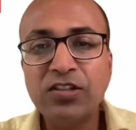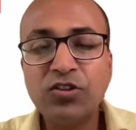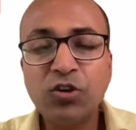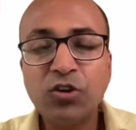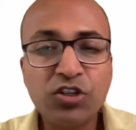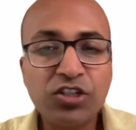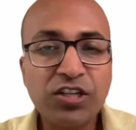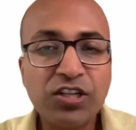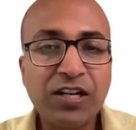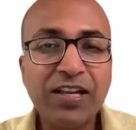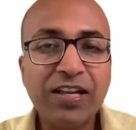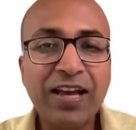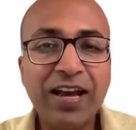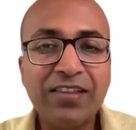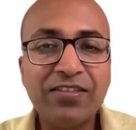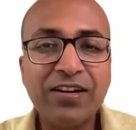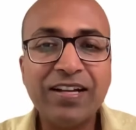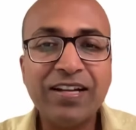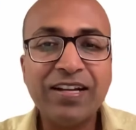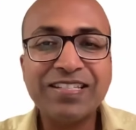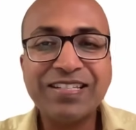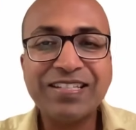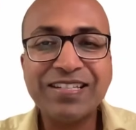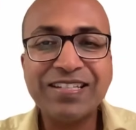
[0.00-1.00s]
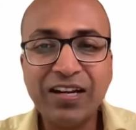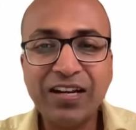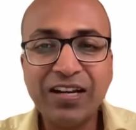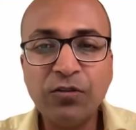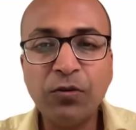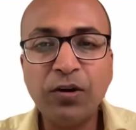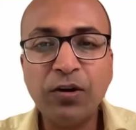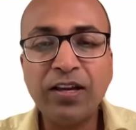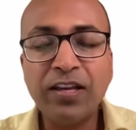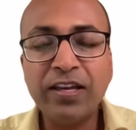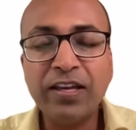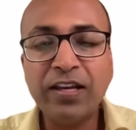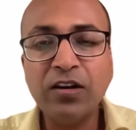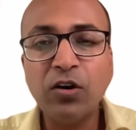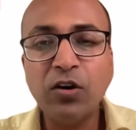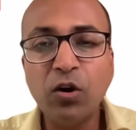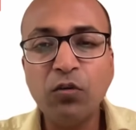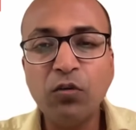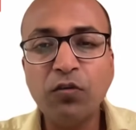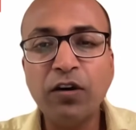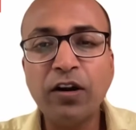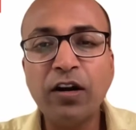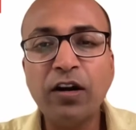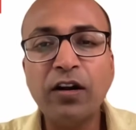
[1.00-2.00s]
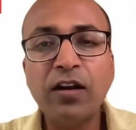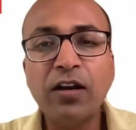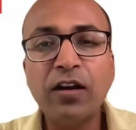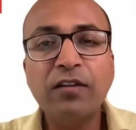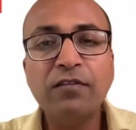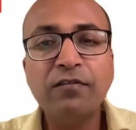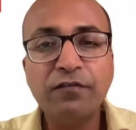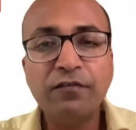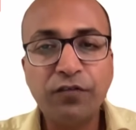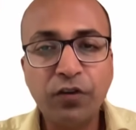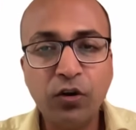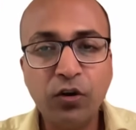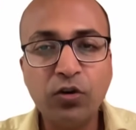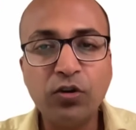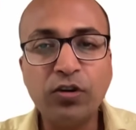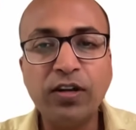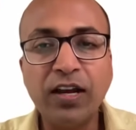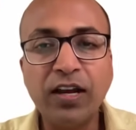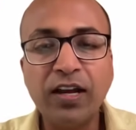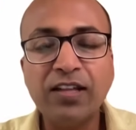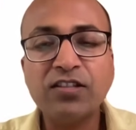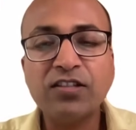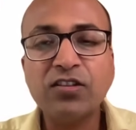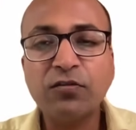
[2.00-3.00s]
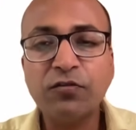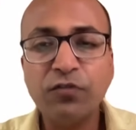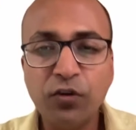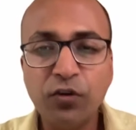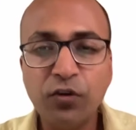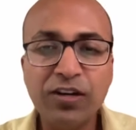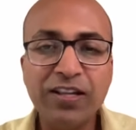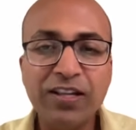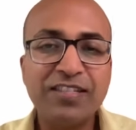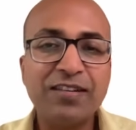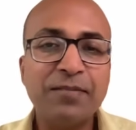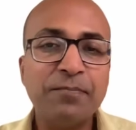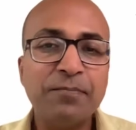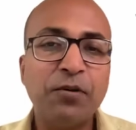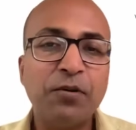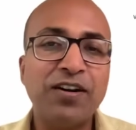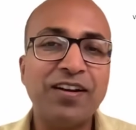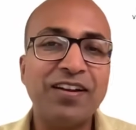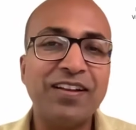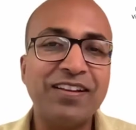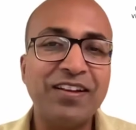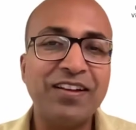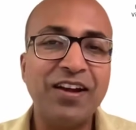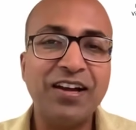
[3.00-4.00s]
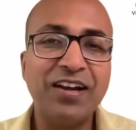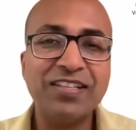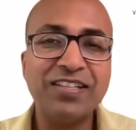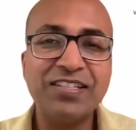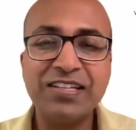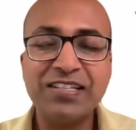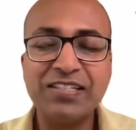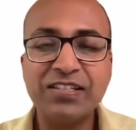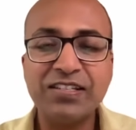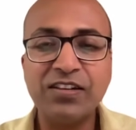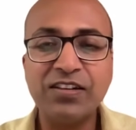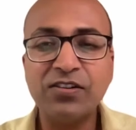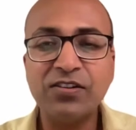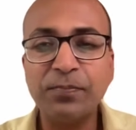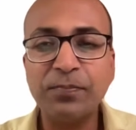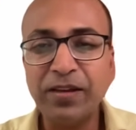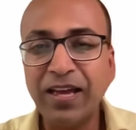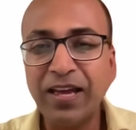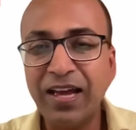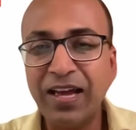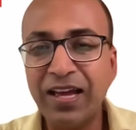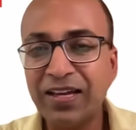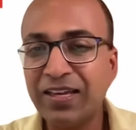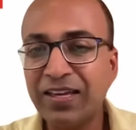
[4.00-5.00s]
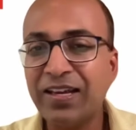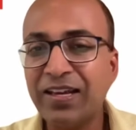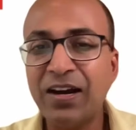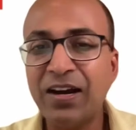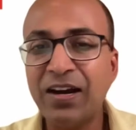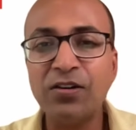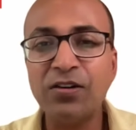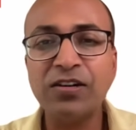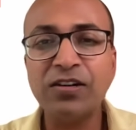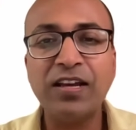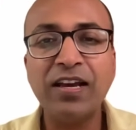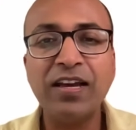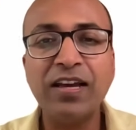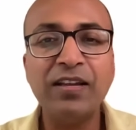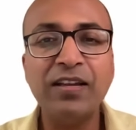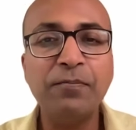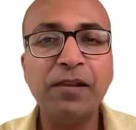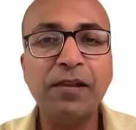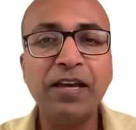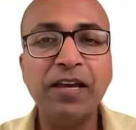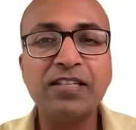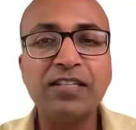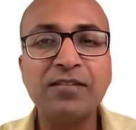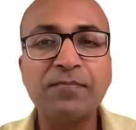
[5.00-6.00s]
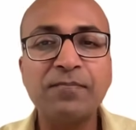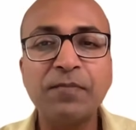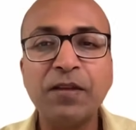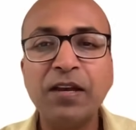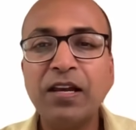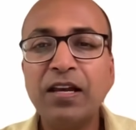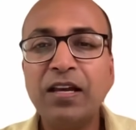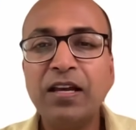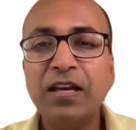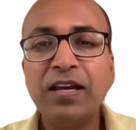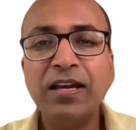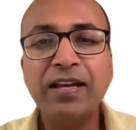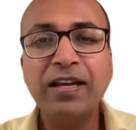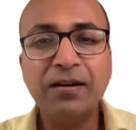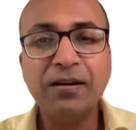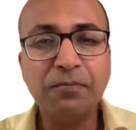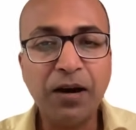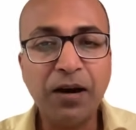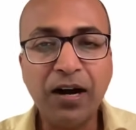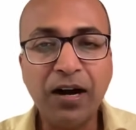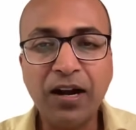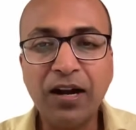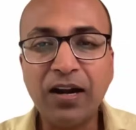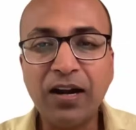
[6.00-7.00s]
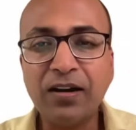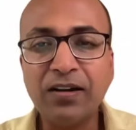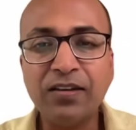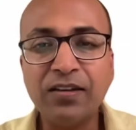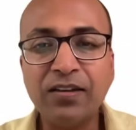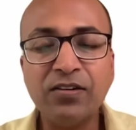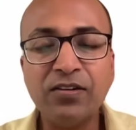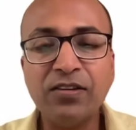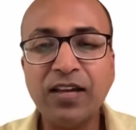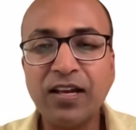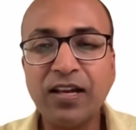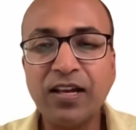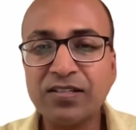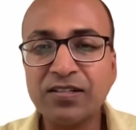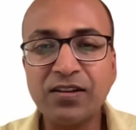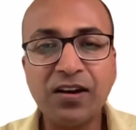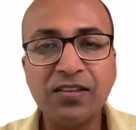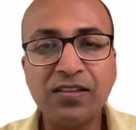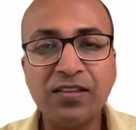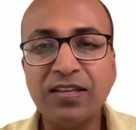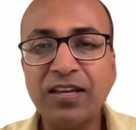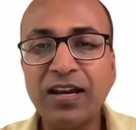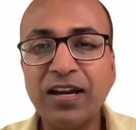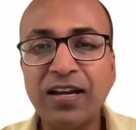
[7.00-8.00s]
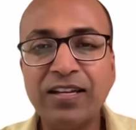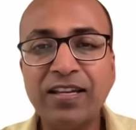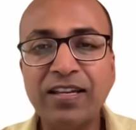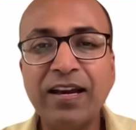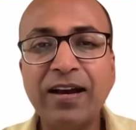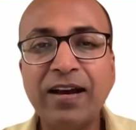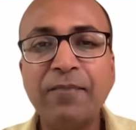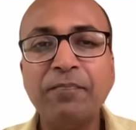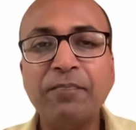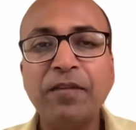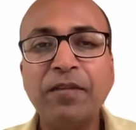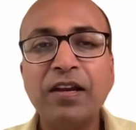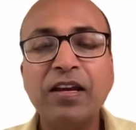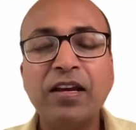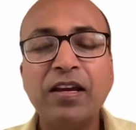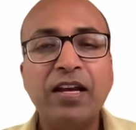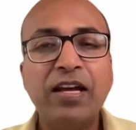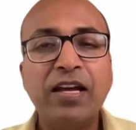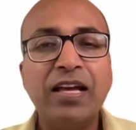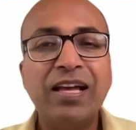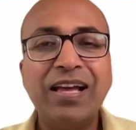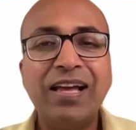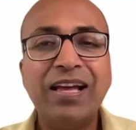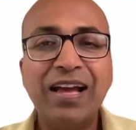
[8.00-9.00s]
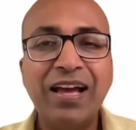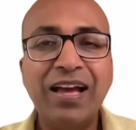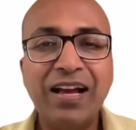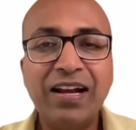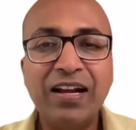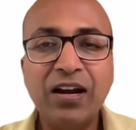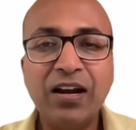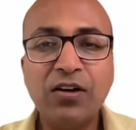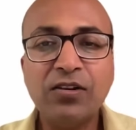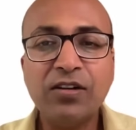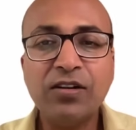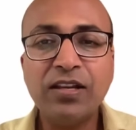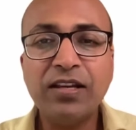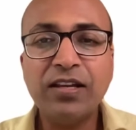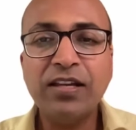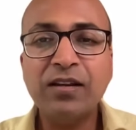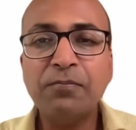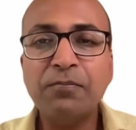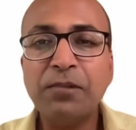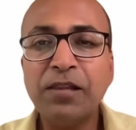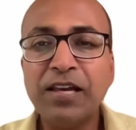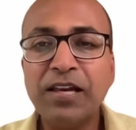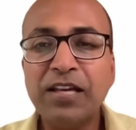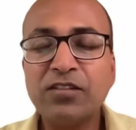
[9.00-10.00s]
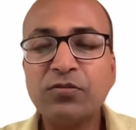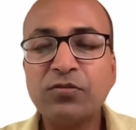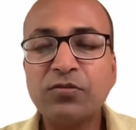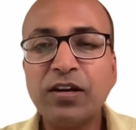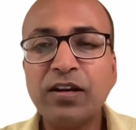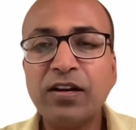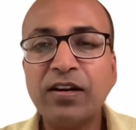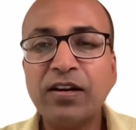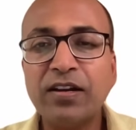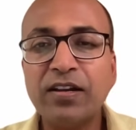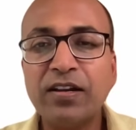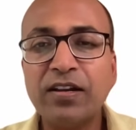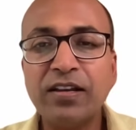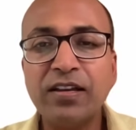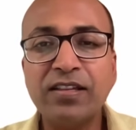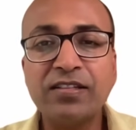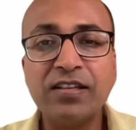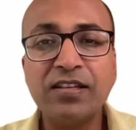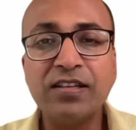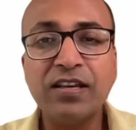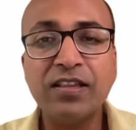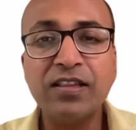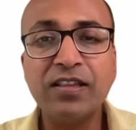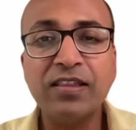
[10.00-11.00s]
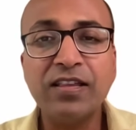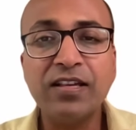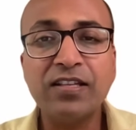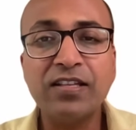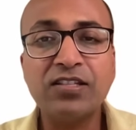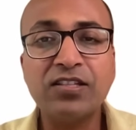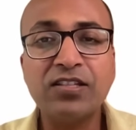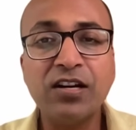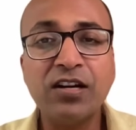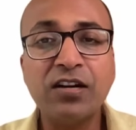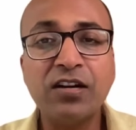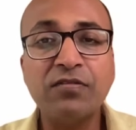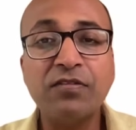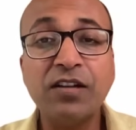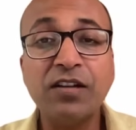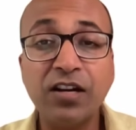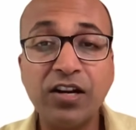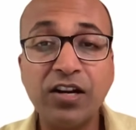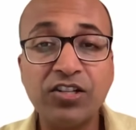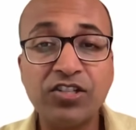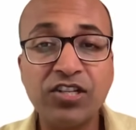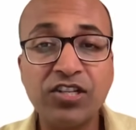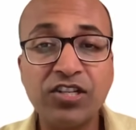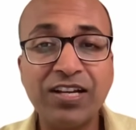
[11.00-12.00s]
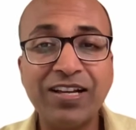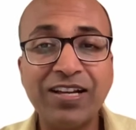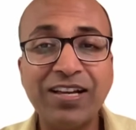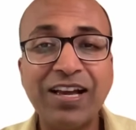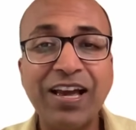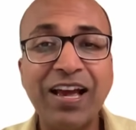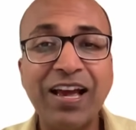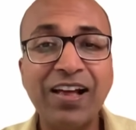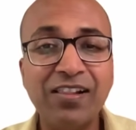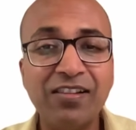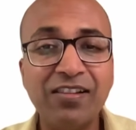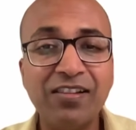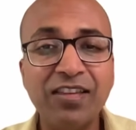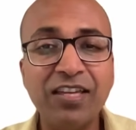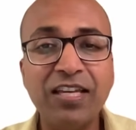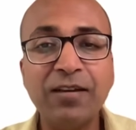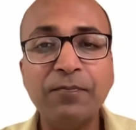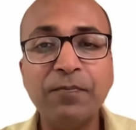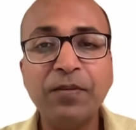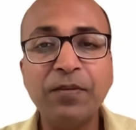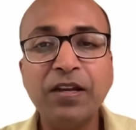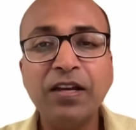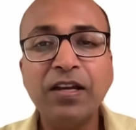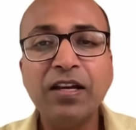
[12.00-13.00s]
social gatherings, networking over food. And so food is important, not just hanging out any place in a bar. That's not the idea. Hang out in a place where they serve nourishing, healthy